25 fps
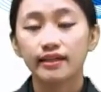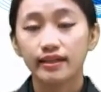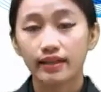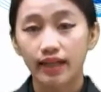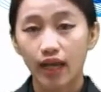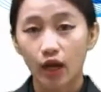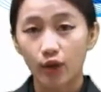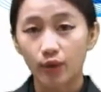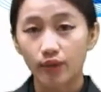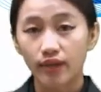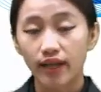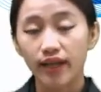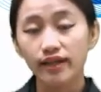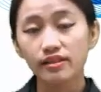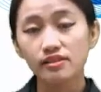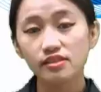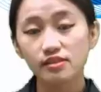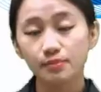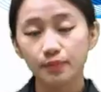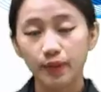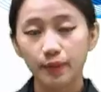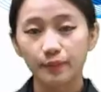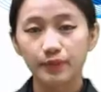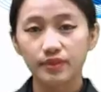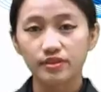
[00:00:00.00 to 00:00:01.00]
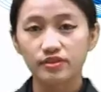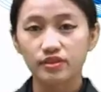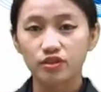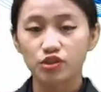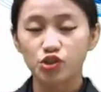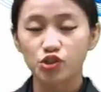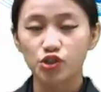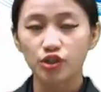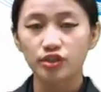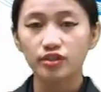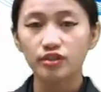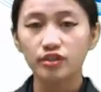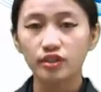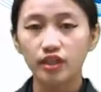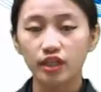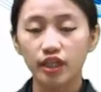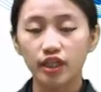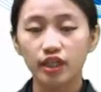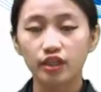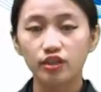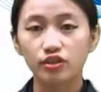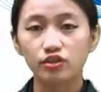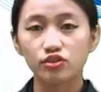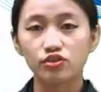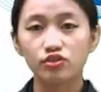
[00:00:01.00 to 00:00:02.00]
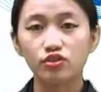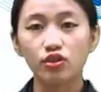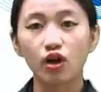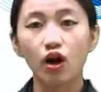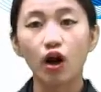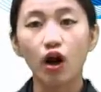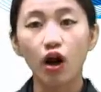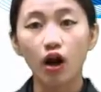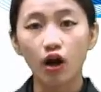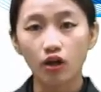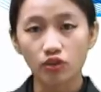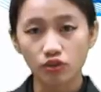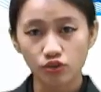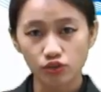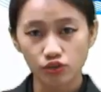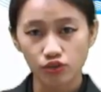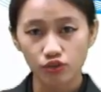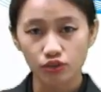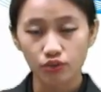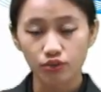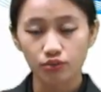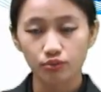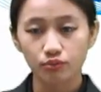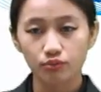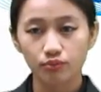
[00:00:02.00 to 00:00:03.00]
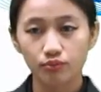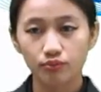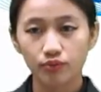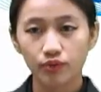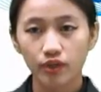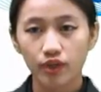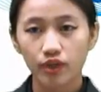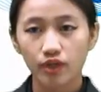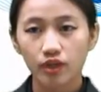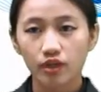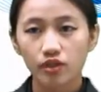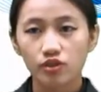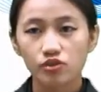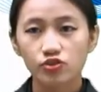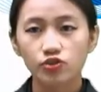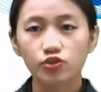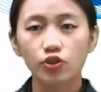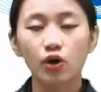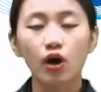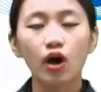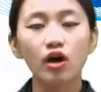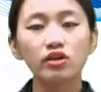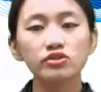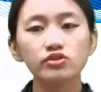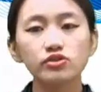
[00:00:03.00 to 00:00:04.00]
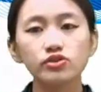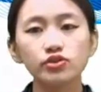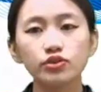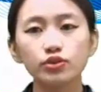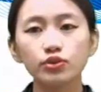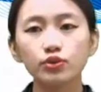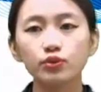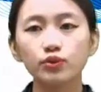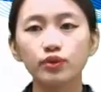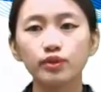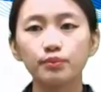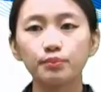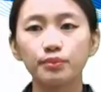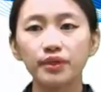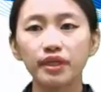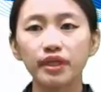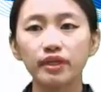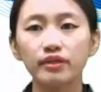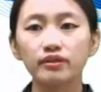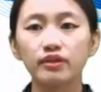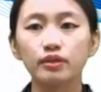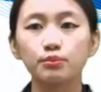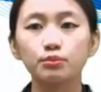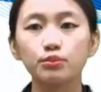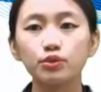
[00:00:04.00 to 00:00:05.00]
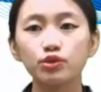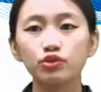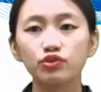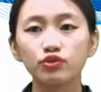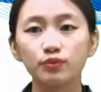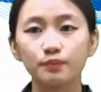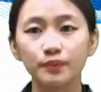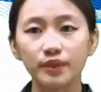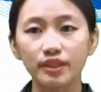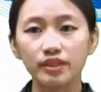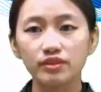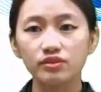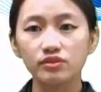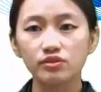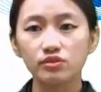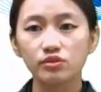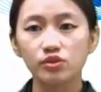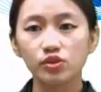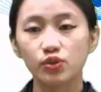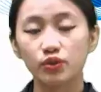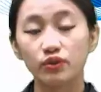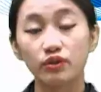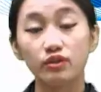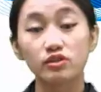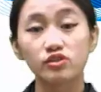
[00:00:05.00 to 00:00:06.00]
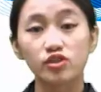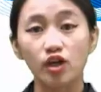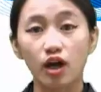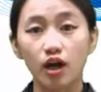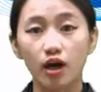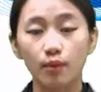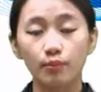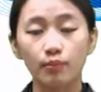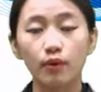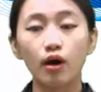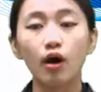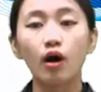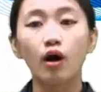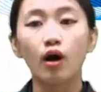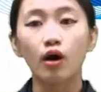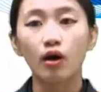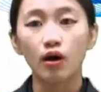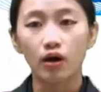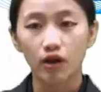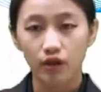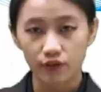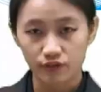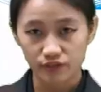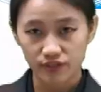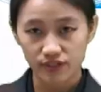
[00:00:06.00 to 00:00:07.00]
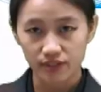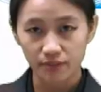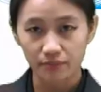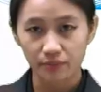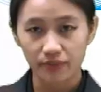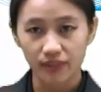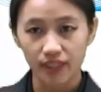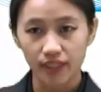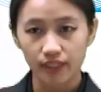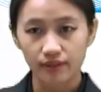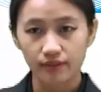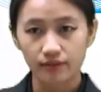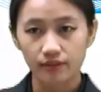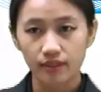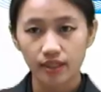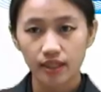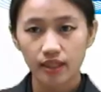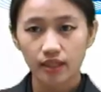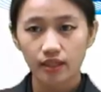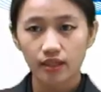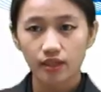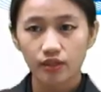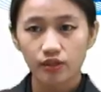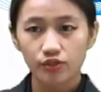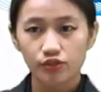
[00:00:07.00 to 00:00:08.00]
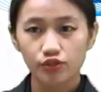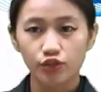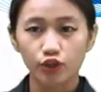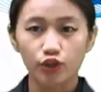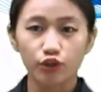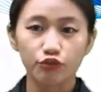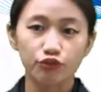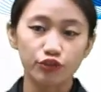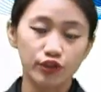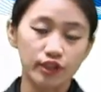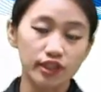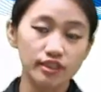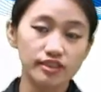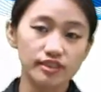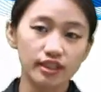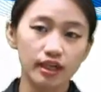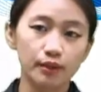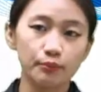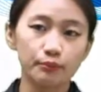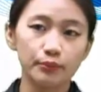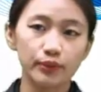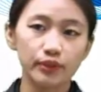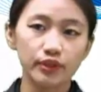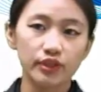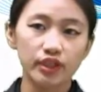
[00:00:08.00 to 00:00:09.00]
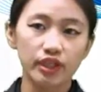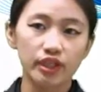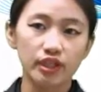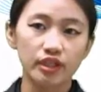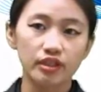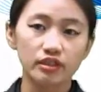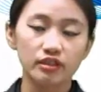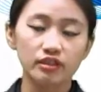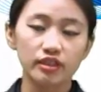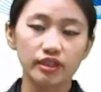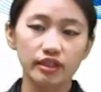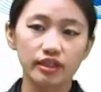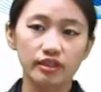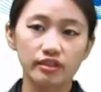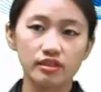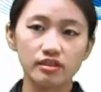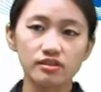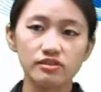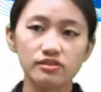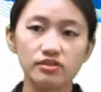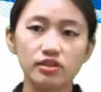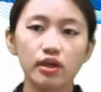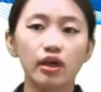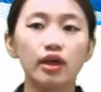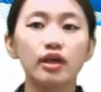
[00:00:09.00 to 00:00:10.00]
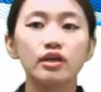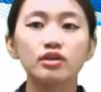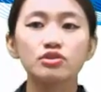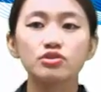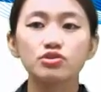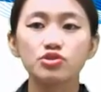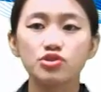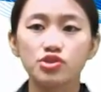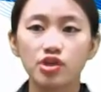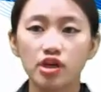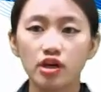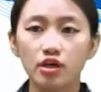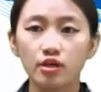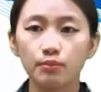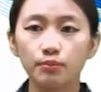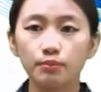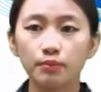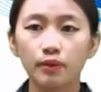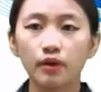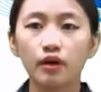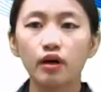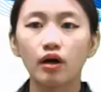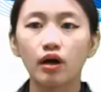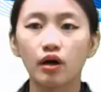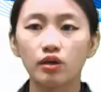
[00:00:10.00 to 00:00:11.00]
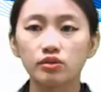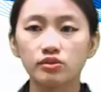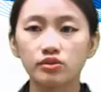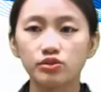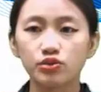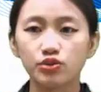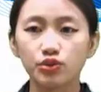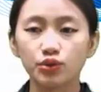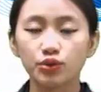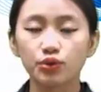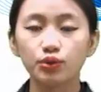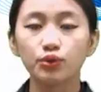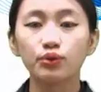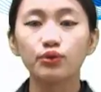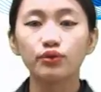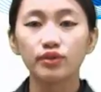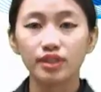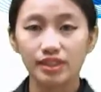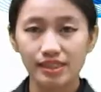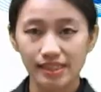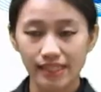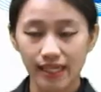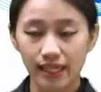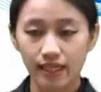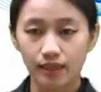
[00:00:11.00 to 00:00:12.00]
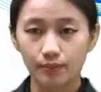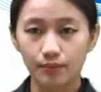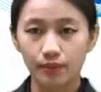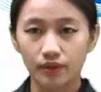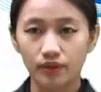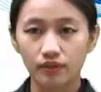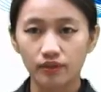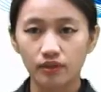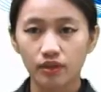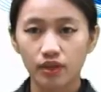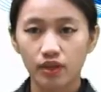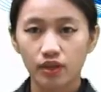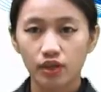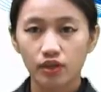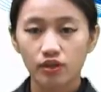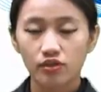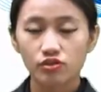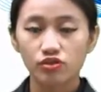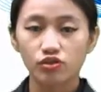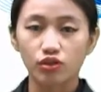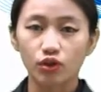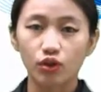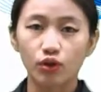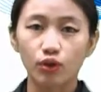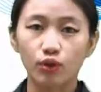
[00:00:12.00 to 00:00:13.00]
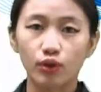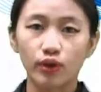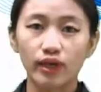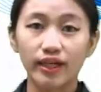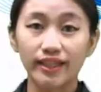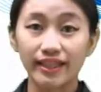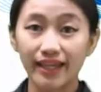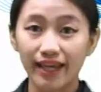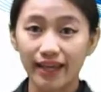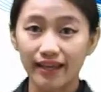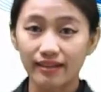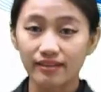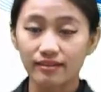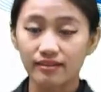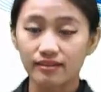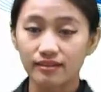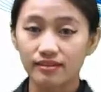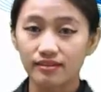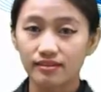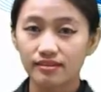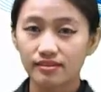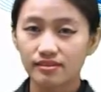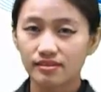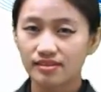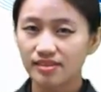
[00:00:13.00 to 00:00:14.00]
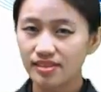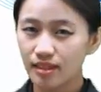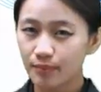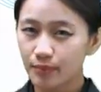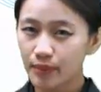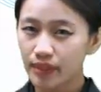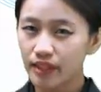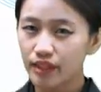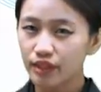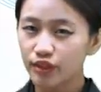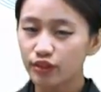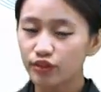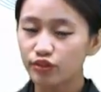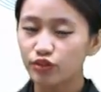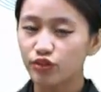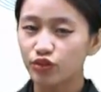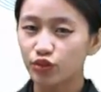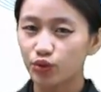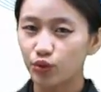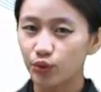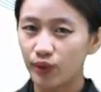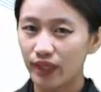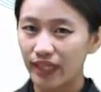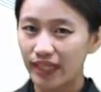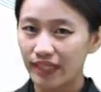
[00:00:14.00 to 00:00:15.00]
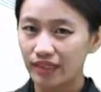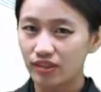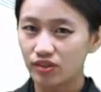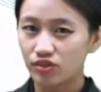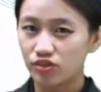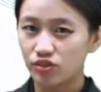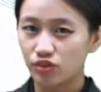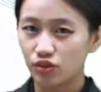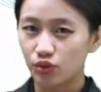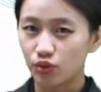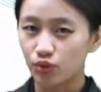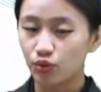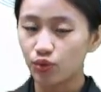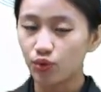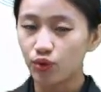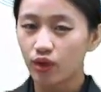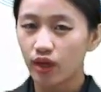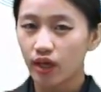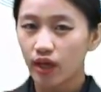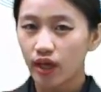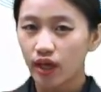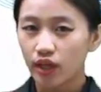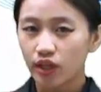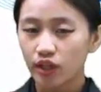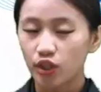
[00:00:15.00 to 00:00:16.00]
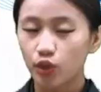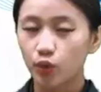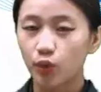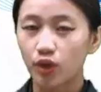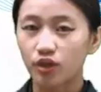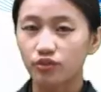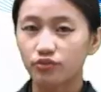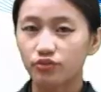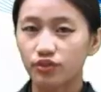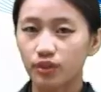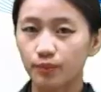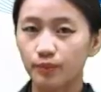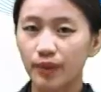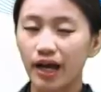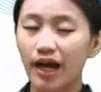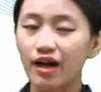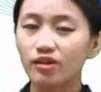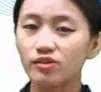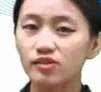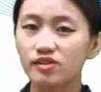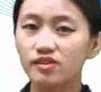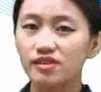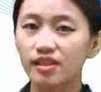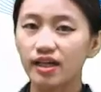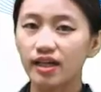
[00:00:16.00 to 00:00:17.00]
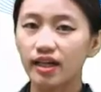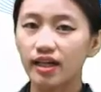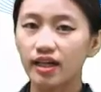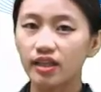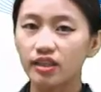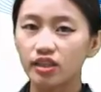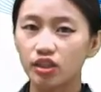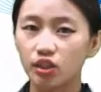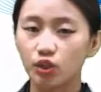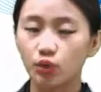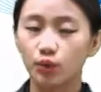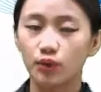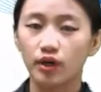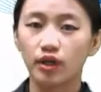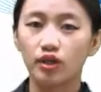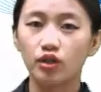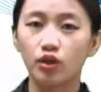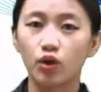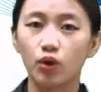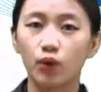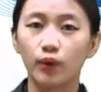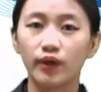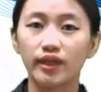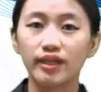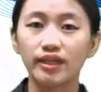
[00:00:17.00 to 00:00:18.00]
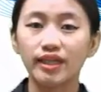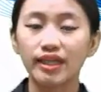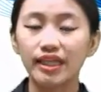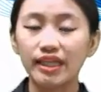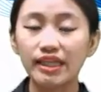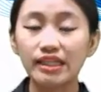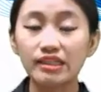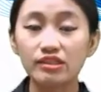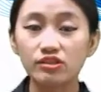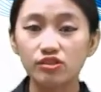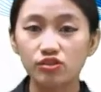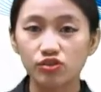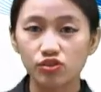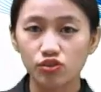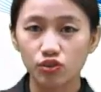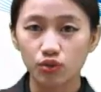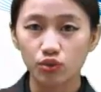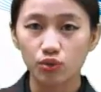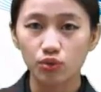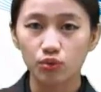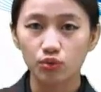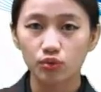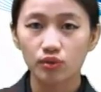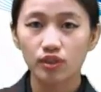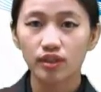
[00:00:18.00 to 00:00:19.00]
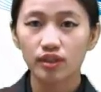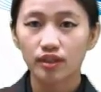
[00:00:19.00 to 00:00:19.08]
Now next preposition is onto. So onto would be the movement to the top of something. So for example here is jump onto the table. So again, similar to into, you are from outside, you are going into